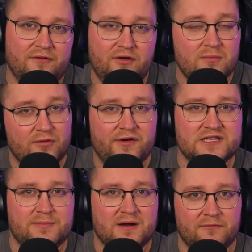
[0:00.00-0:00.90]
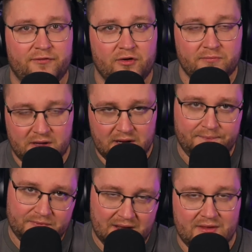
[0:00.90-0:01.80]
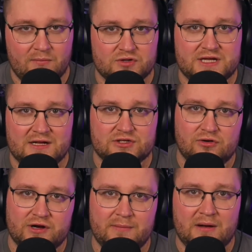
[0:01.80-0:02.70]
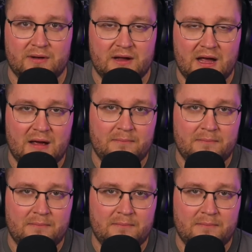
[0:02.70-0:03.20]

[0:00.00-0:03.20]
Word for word: a few more things to be confirmed, and then we'll start talking about it